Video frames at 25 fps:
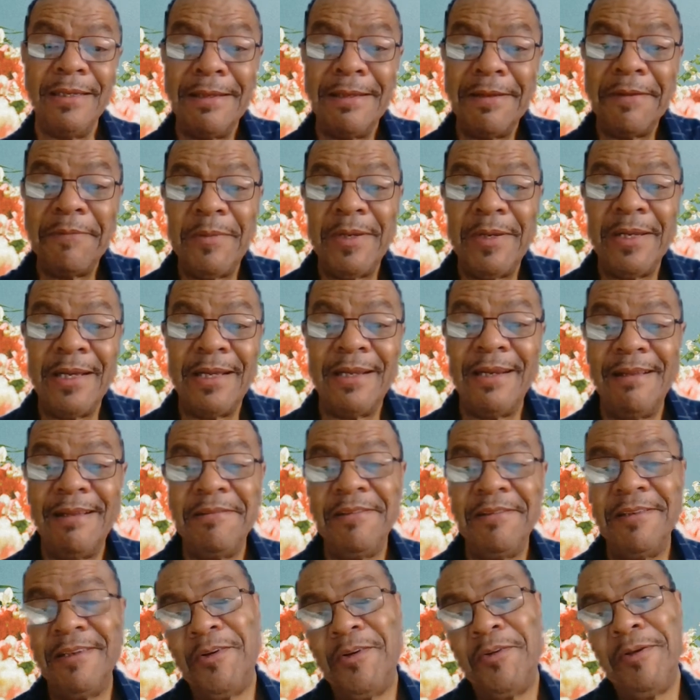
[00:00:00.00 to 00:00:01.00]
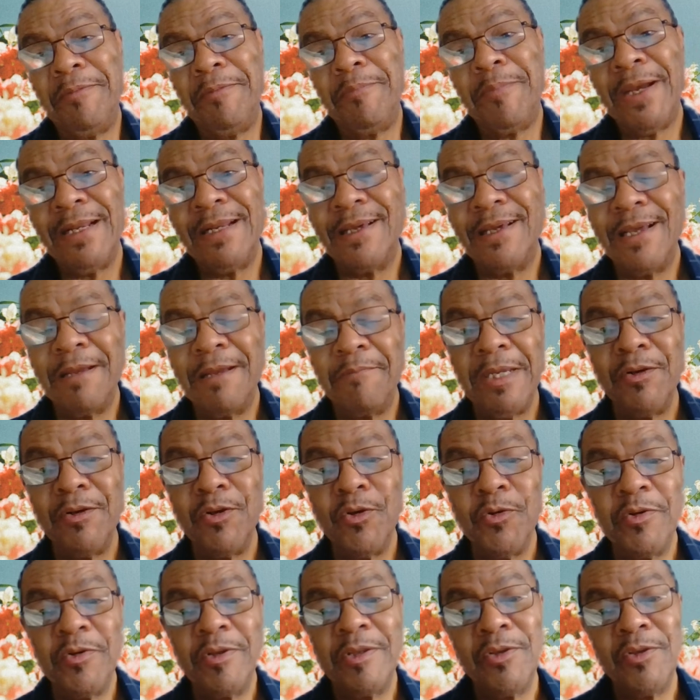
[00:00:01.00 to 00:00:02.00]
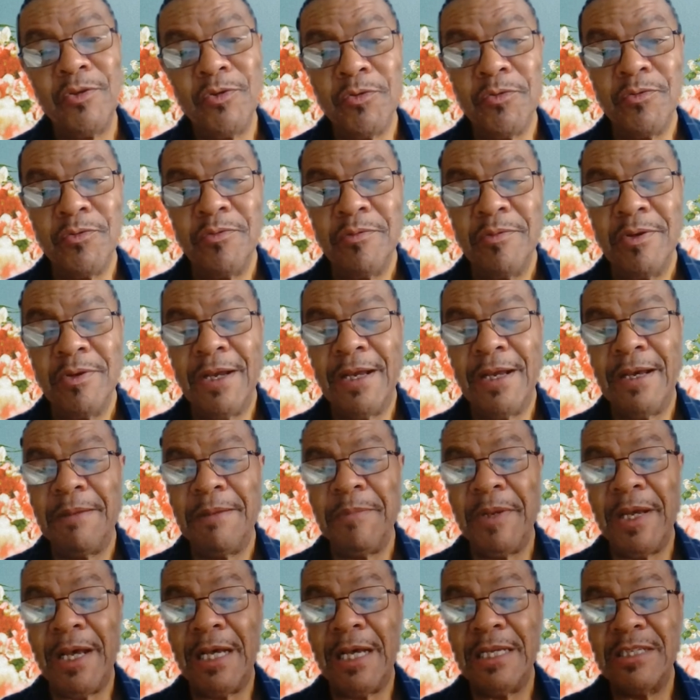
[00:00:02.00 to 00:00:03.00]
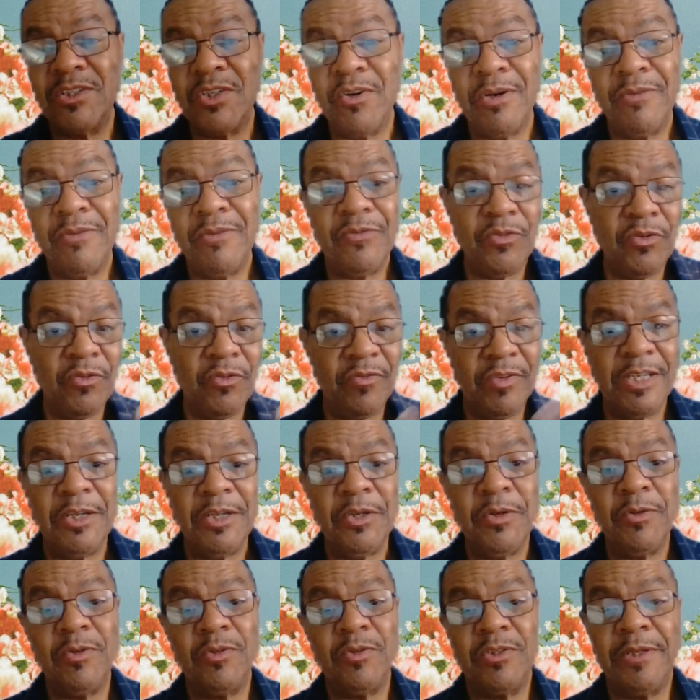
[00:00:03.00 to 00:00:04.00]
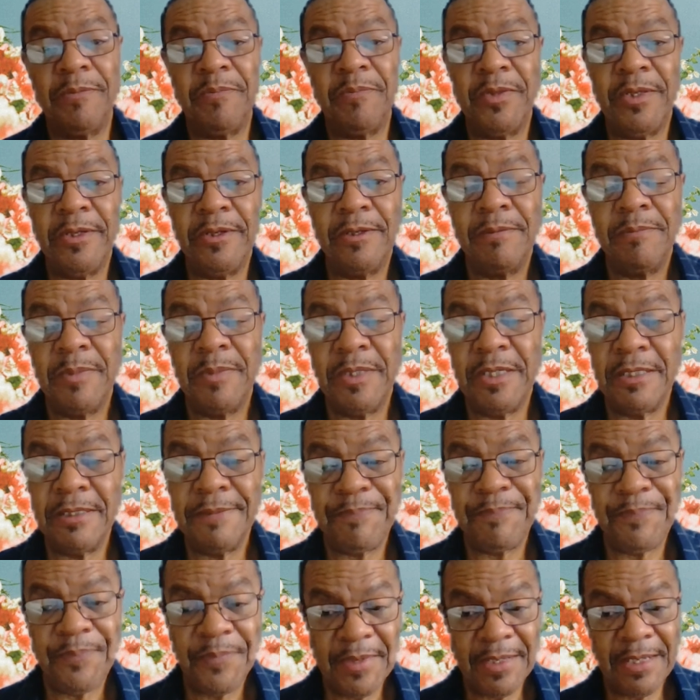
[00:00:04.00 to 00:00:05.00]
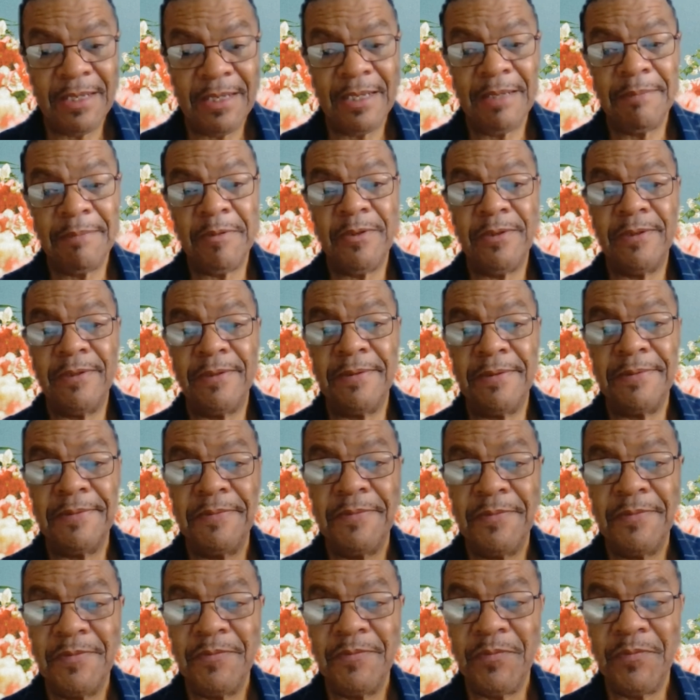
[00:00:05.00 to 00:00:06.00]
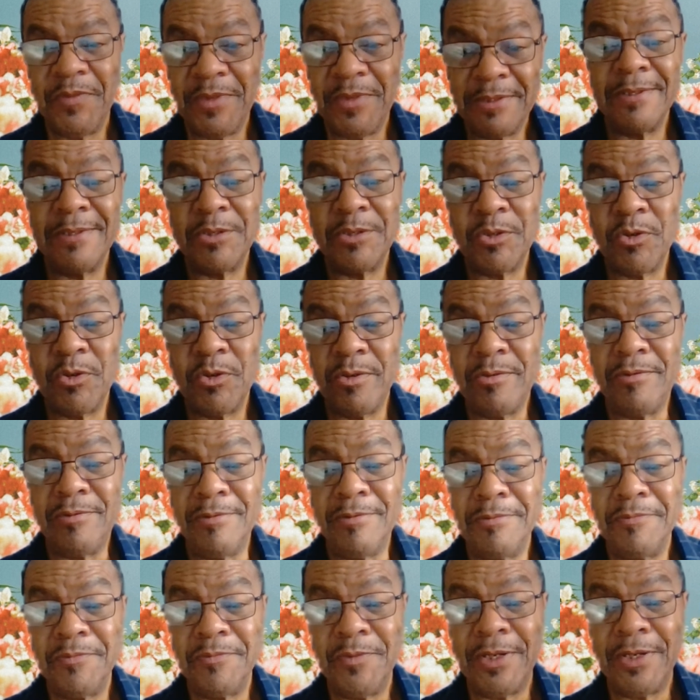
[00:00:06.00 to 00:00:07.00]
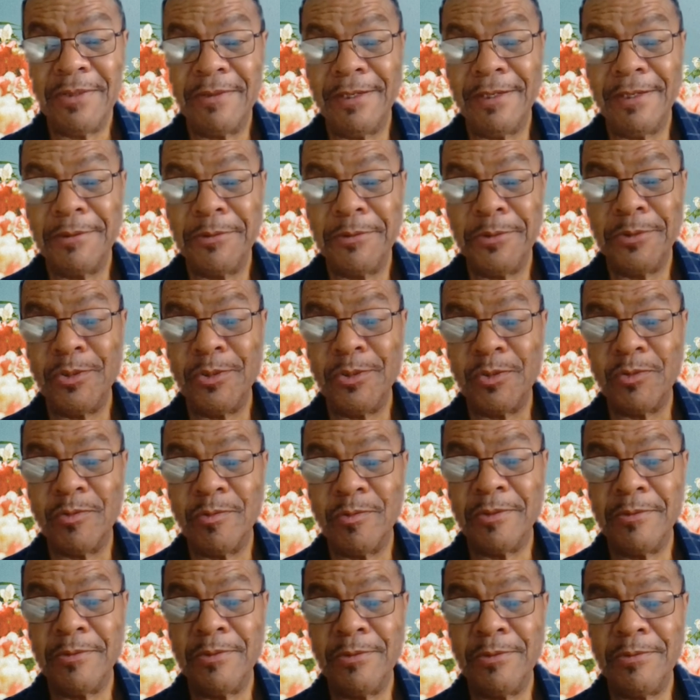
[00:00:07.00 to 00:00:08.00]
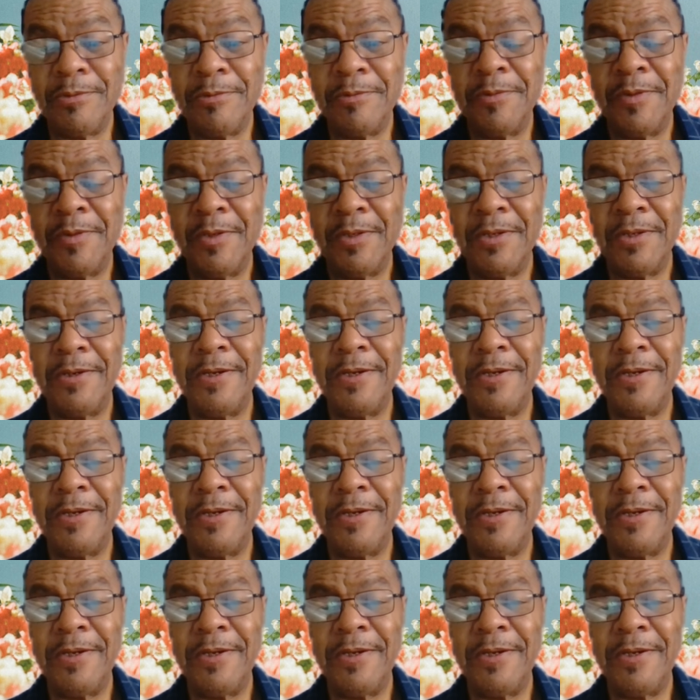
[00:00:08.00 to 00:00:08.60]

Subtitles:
I'm not, it might not be new to you. I saw a few videos up there, but this is cool. I think this is real cool. All